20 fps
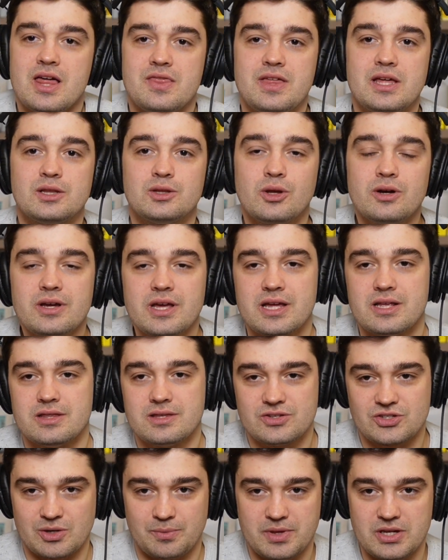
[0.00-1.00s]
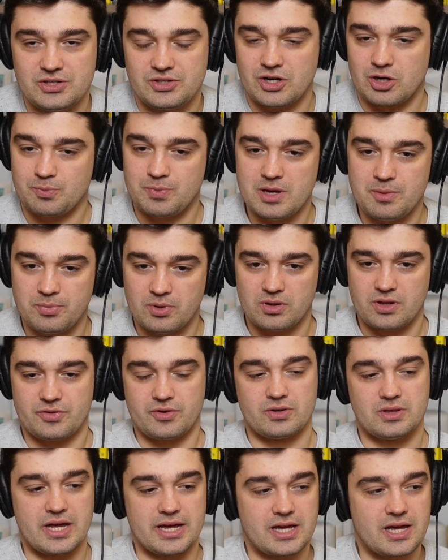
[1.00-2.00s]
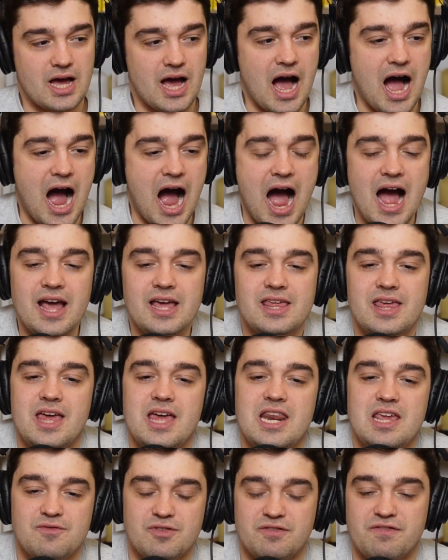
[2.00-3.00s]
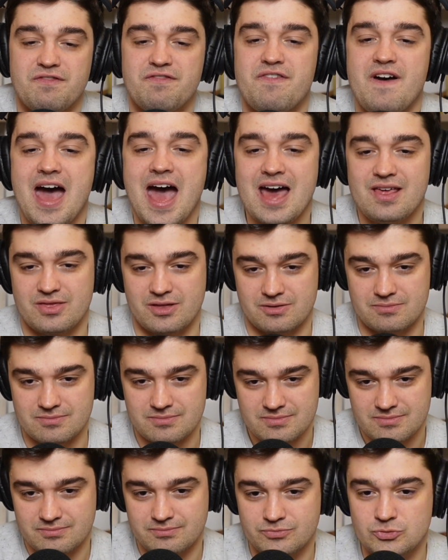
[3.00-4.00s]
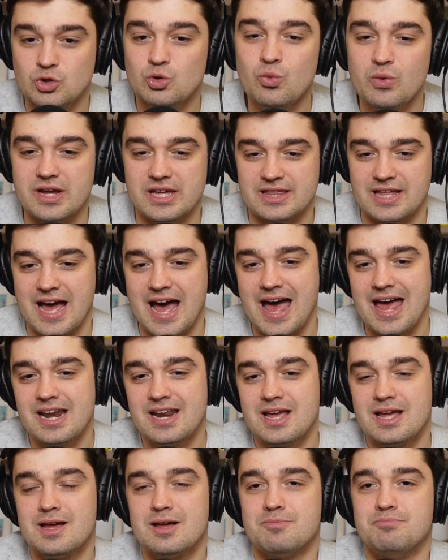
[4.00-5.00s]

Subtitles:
They look at some of these young people and they're like, I can't even fathom doing that.